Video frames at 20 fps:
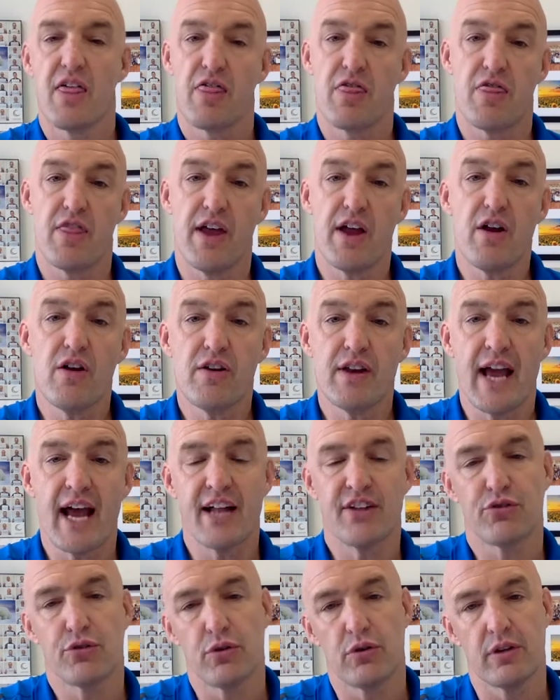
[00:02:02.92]
their
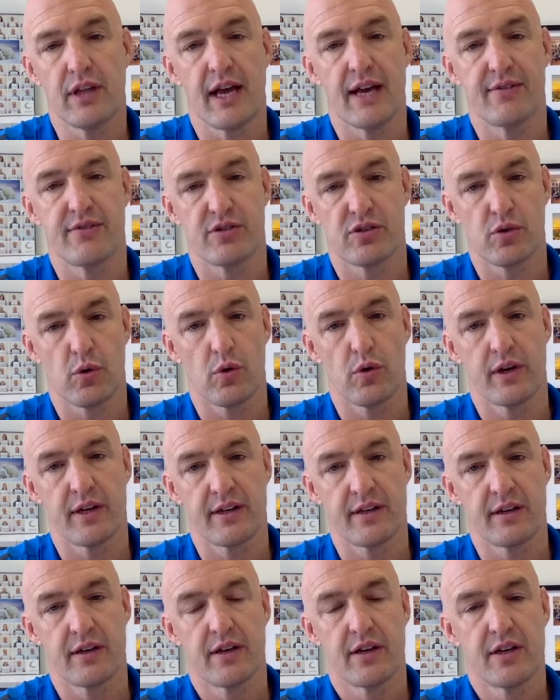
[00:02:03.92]
natural life story
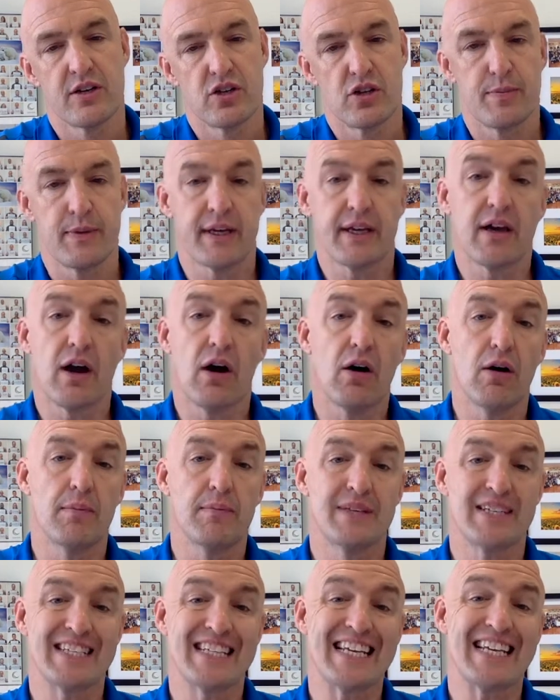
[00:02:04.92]
to
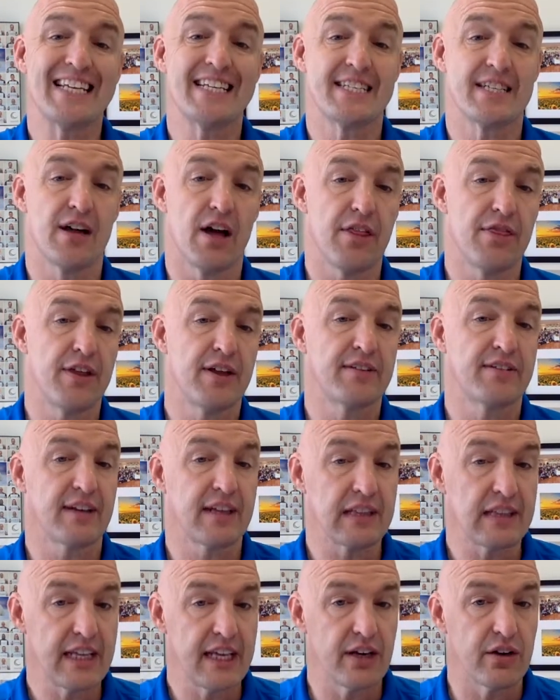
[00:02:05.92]
become seen as an
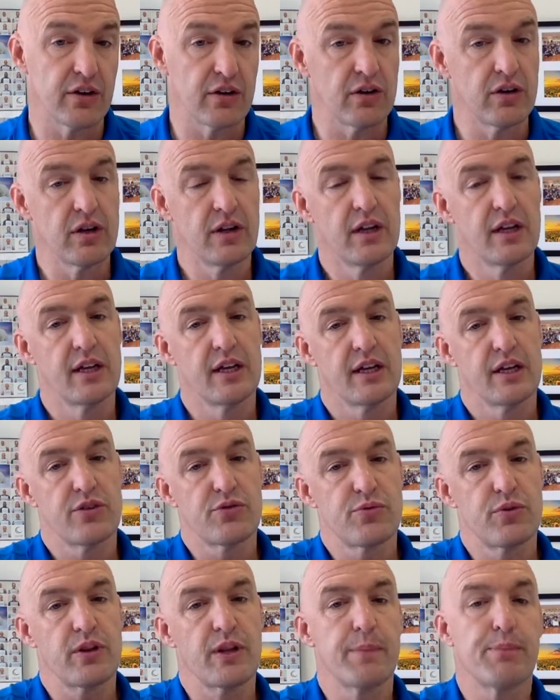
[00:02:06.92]
authentic leader is
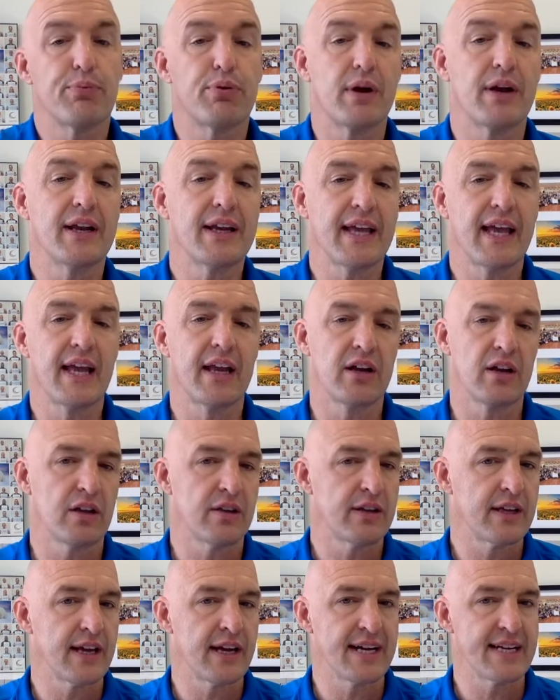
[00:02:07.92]
really predicated on
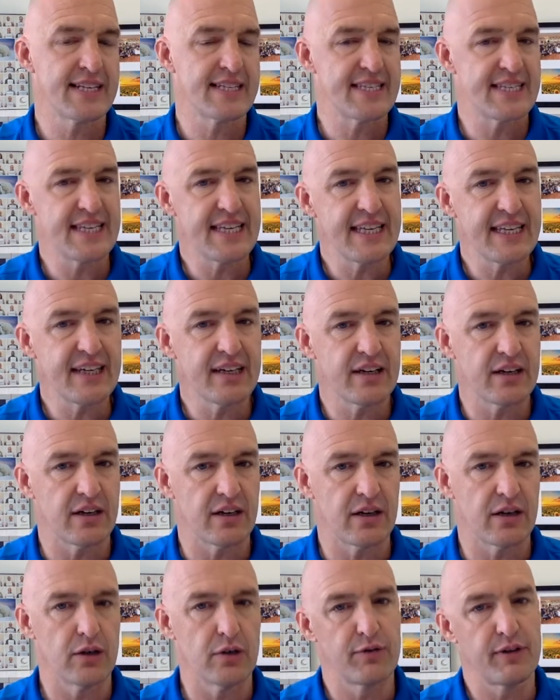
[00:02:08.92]
the idea
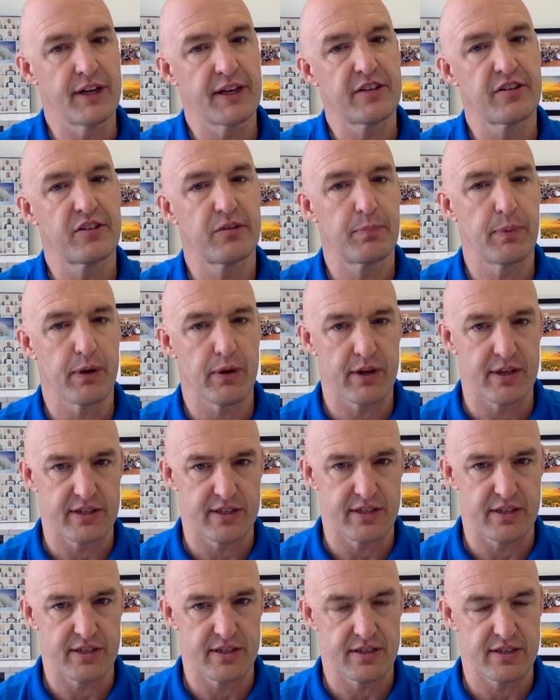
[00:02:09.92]
of
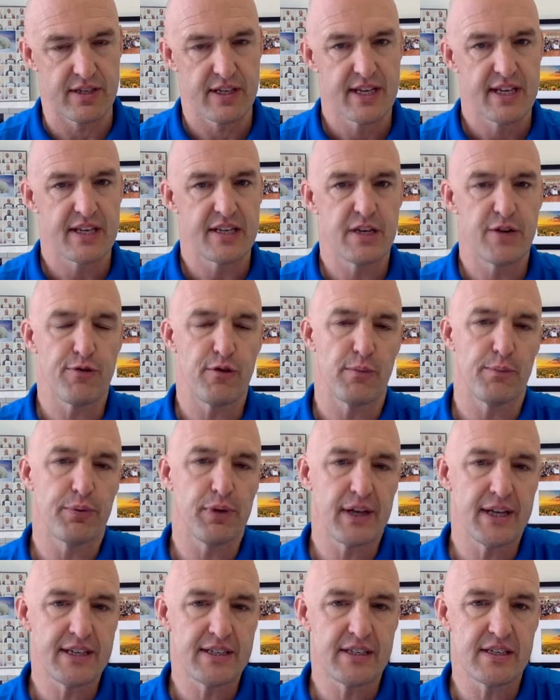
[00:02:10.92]
experiences, different
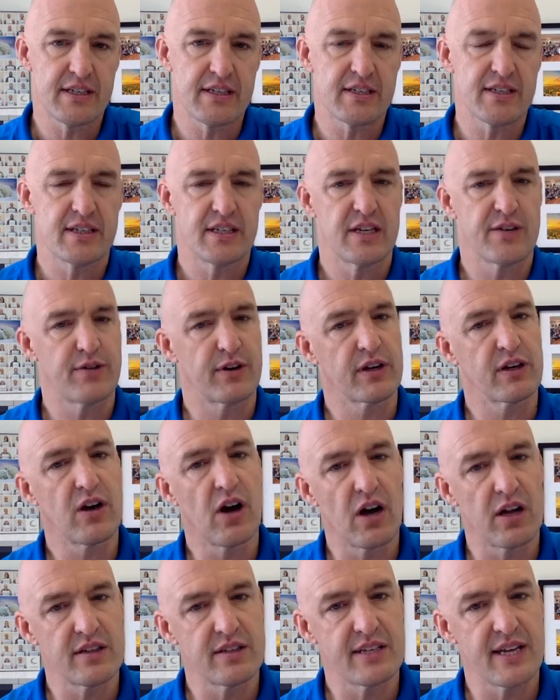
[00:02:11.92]
places, different
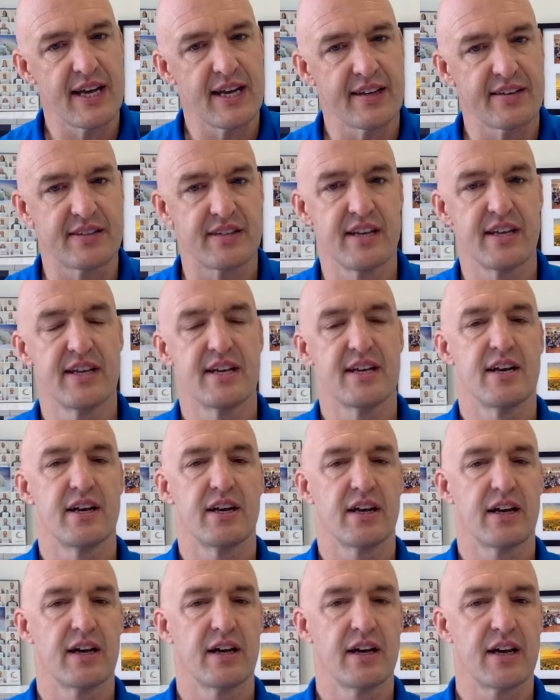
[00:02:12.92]
contexts,
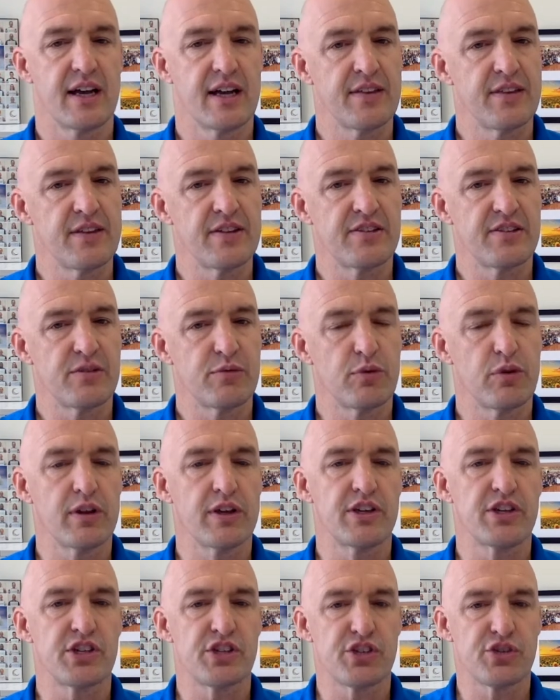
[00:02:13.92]
and this really
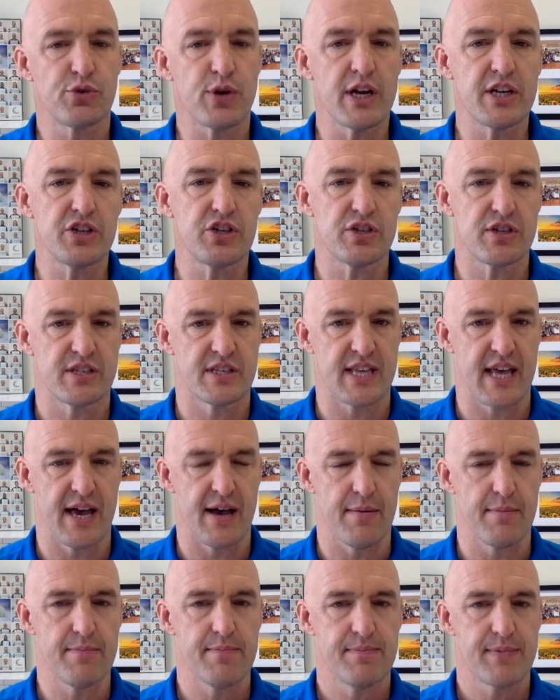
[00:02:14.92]
stretches
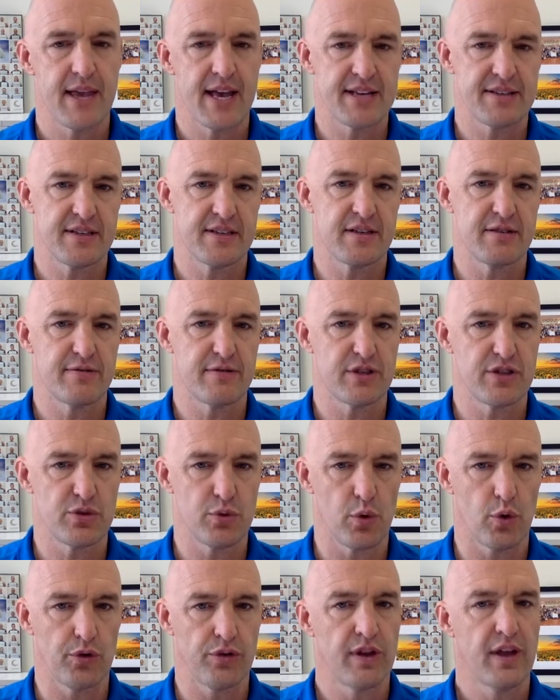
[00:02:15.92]
them as
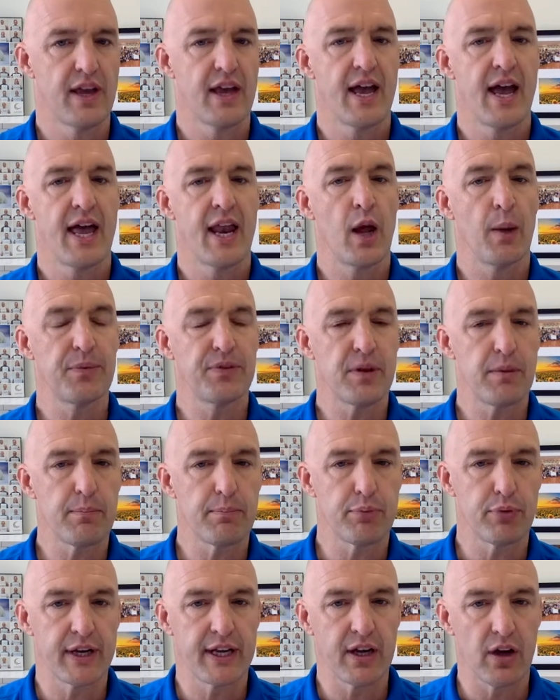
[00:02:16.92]
individuals and helps them
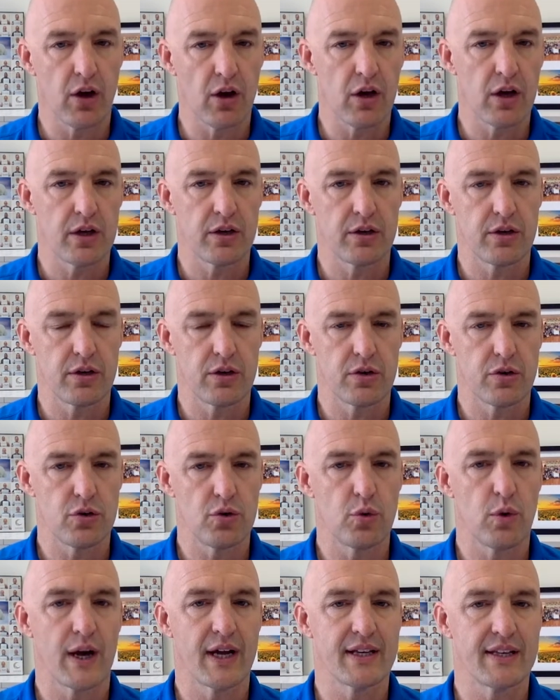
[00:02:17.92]
bring on
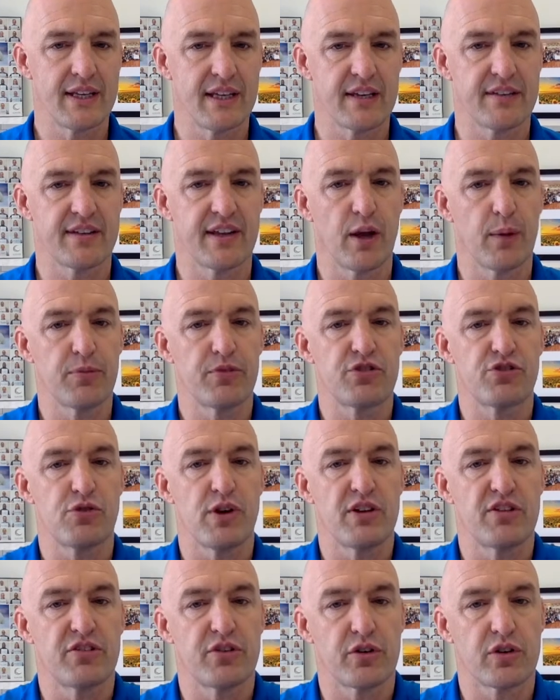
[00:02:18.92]
new ideas. It helps
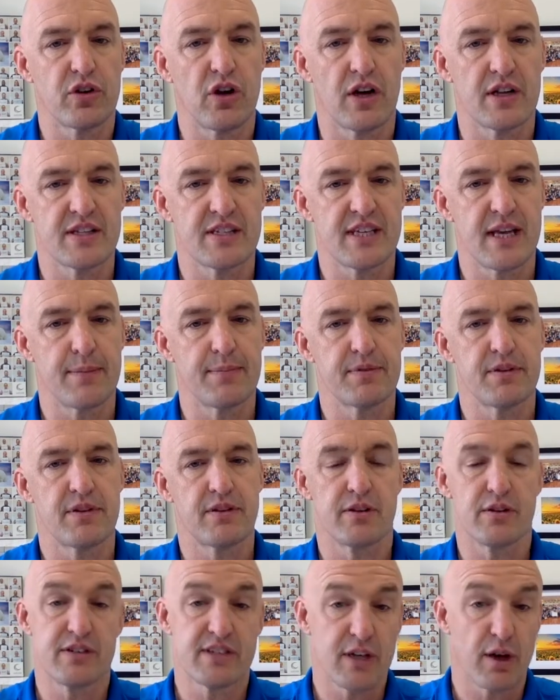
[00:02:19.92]
stretch their
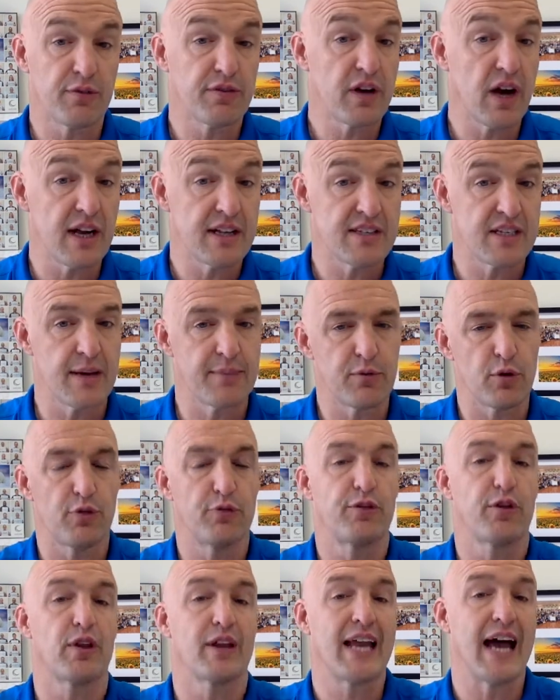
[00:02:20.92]
self-concept, or
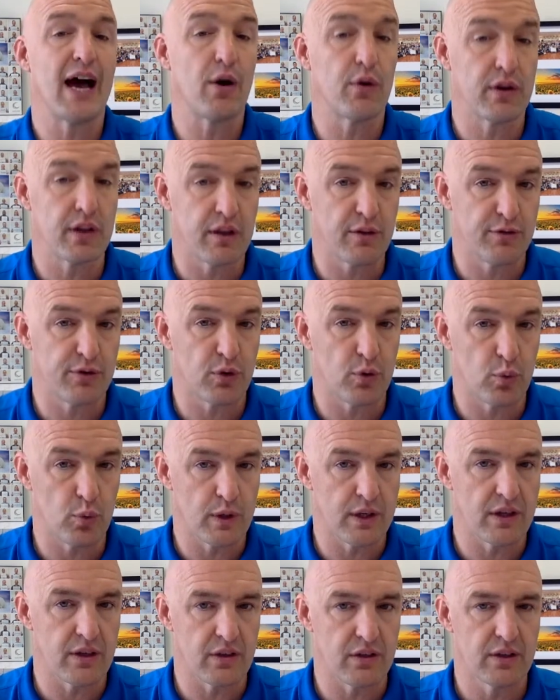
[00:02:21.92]
fill it out, if you
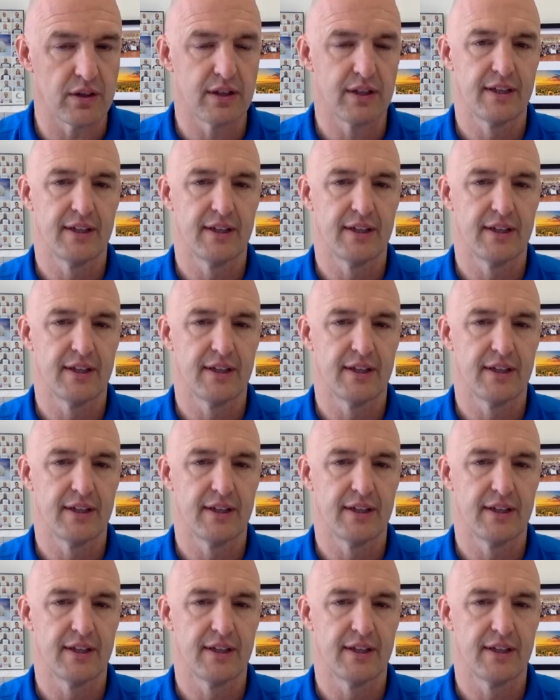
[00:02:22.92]
will.